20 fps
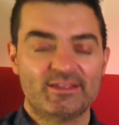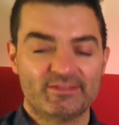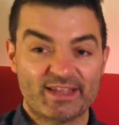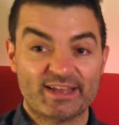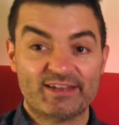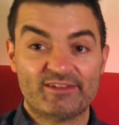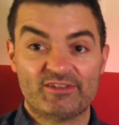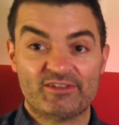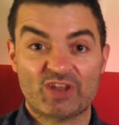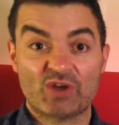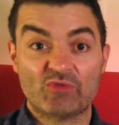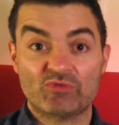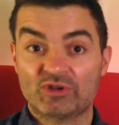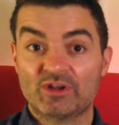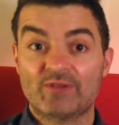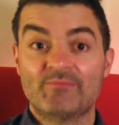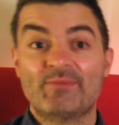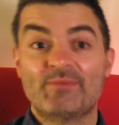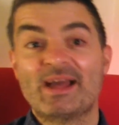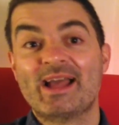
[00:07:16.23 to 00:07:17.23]
they don't
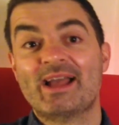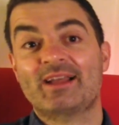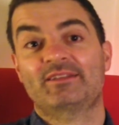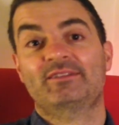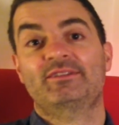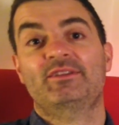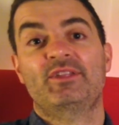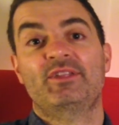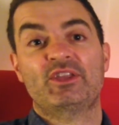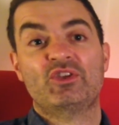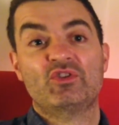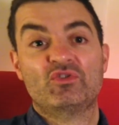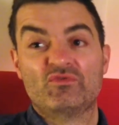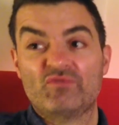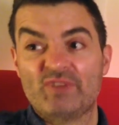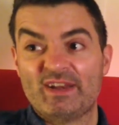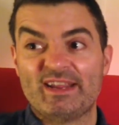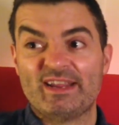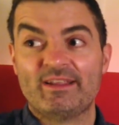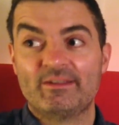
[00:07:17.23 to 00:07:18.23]
come back, so they couldn't
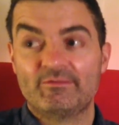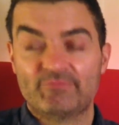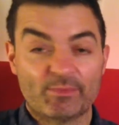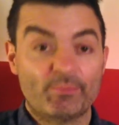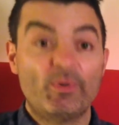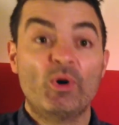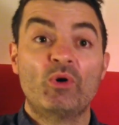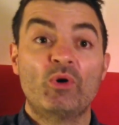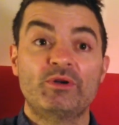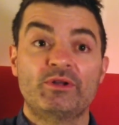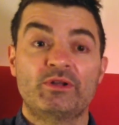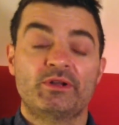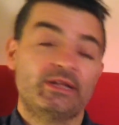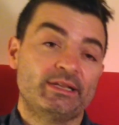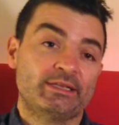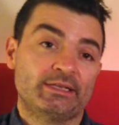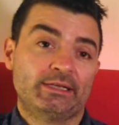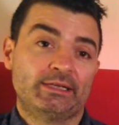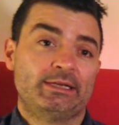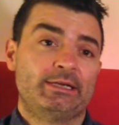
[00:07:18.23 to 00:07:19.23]
really report on
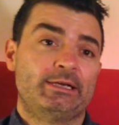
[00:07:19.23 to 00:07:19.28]
it.